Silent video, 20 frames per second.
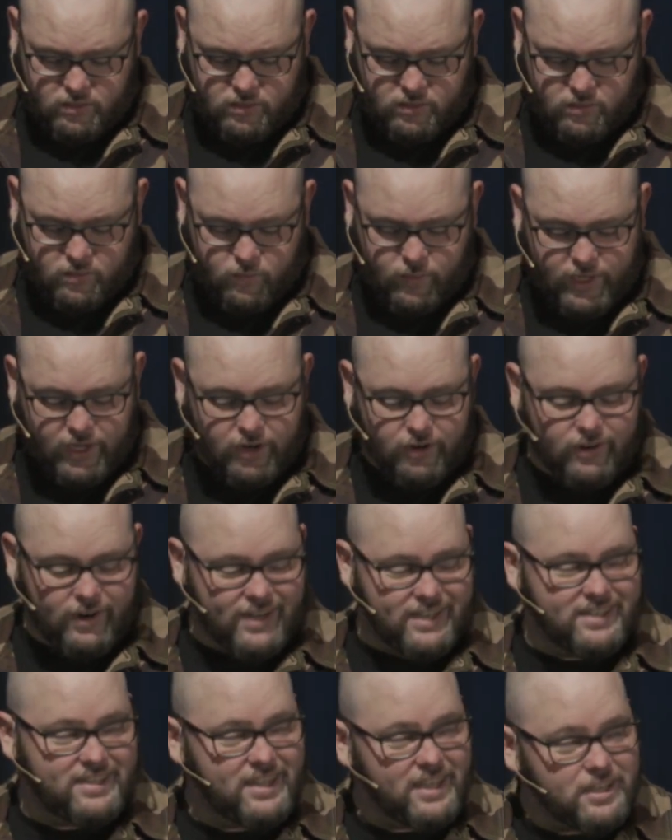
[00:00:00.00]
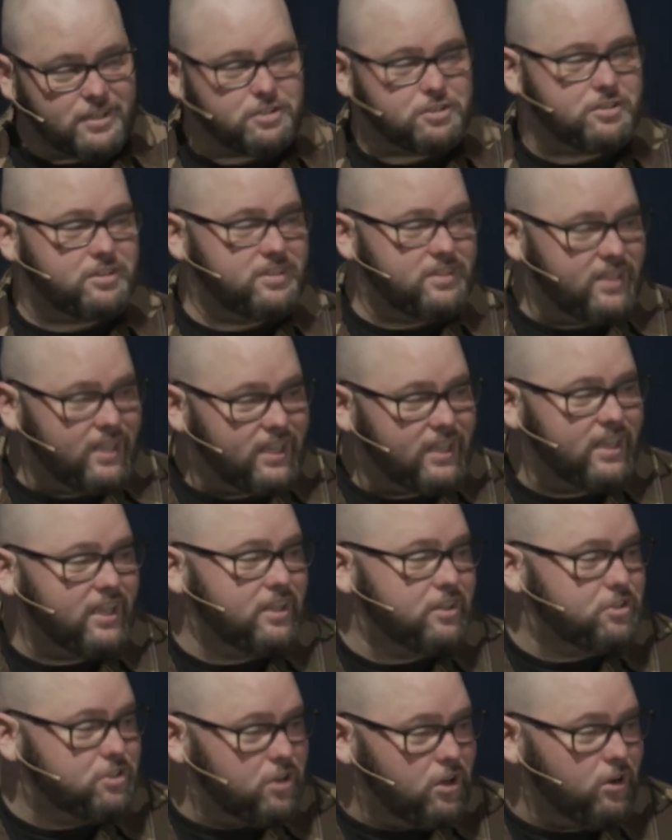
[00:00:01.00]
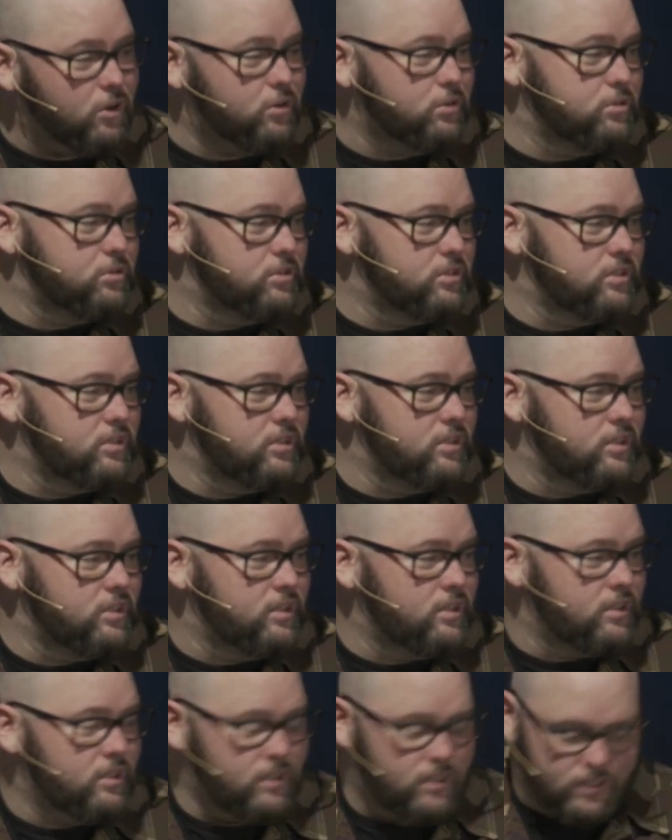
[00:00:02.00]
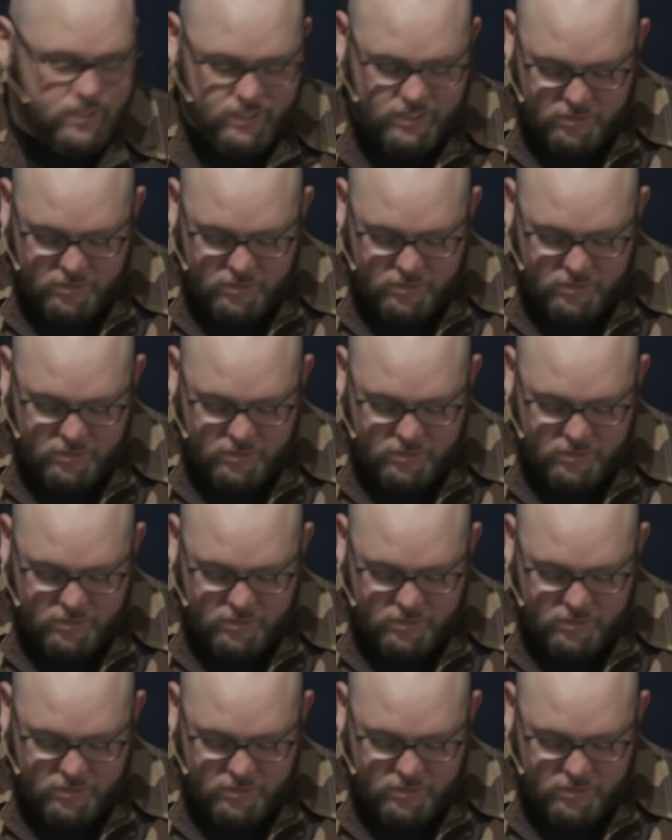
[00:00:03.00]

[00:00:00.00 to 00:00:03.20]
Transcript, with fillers: We are a ditch digging church because